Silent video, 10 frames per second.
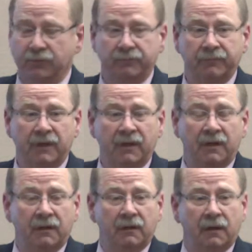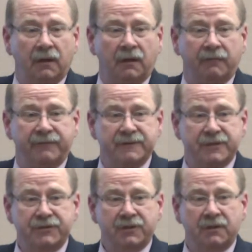room
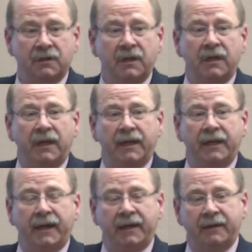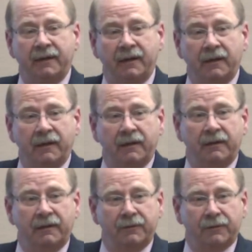physician, and then
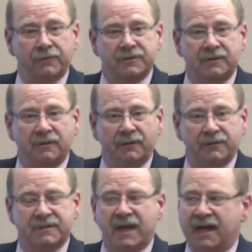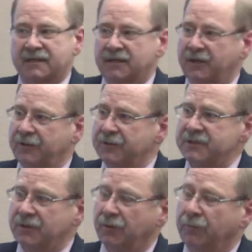those docs in the
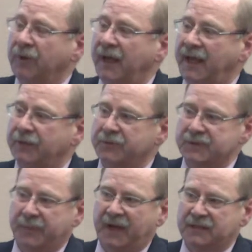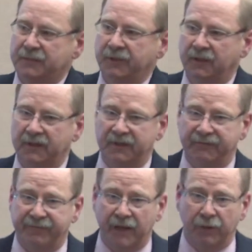nursing home had the responsibility
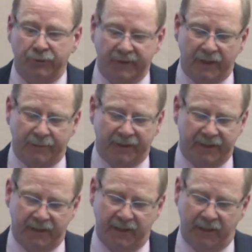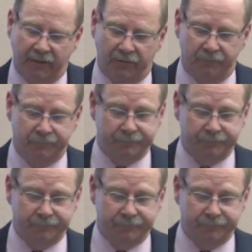of following up on the care.